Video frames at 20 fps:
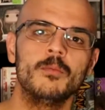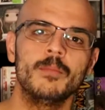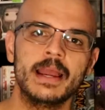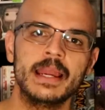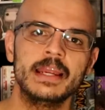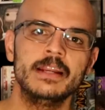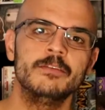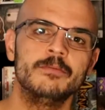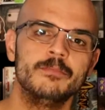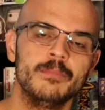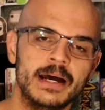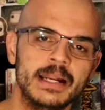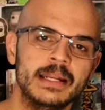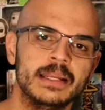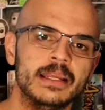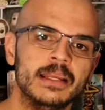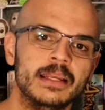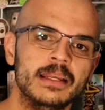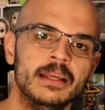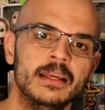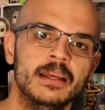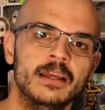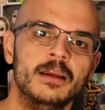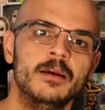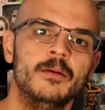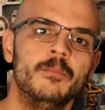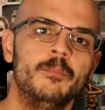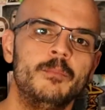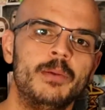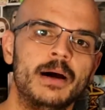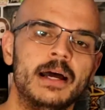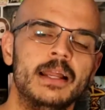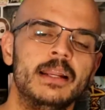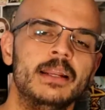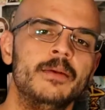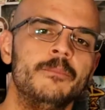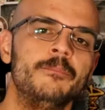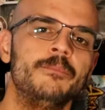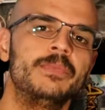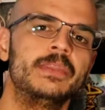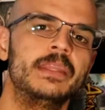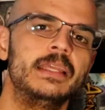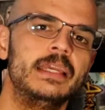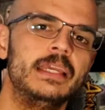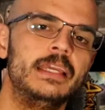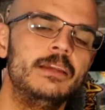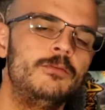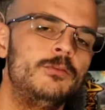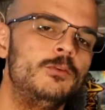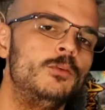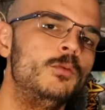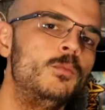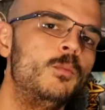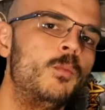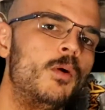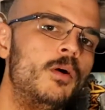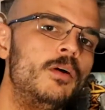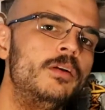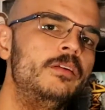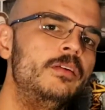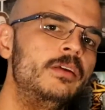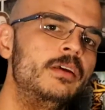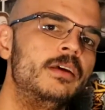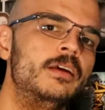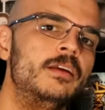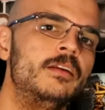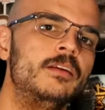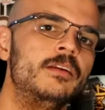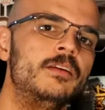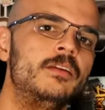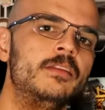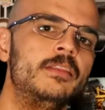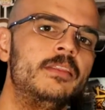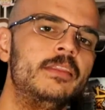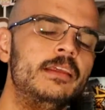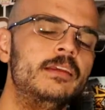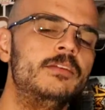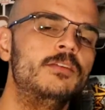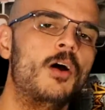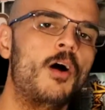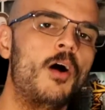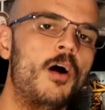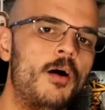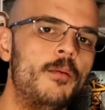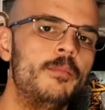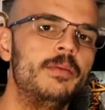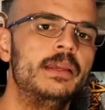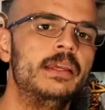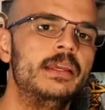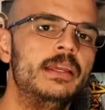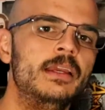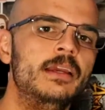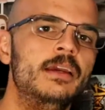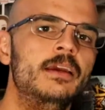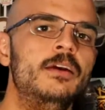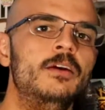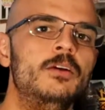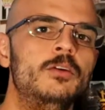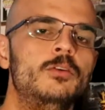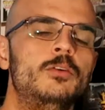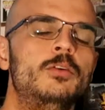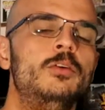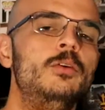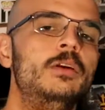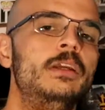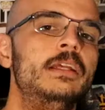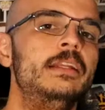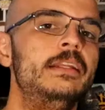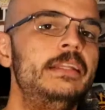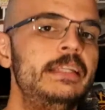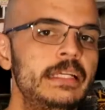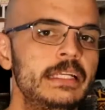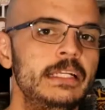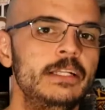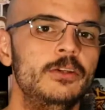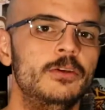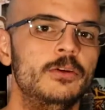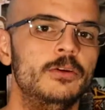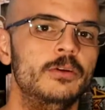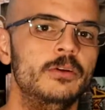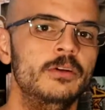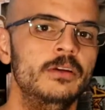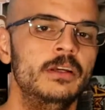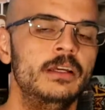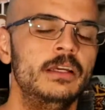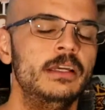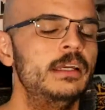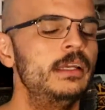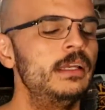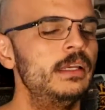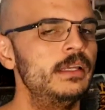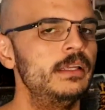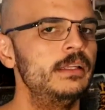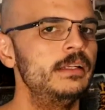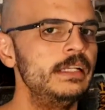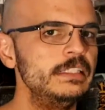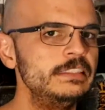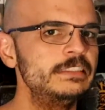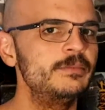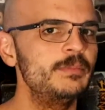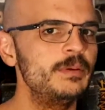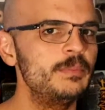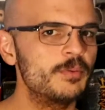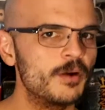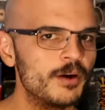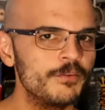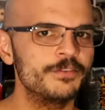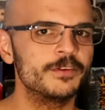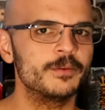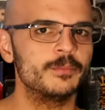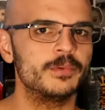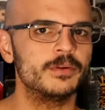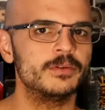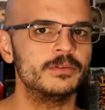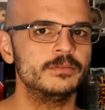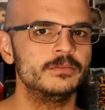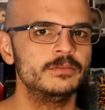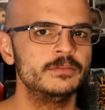made of money, but if you want this hobby to continue, it needs to be profitable.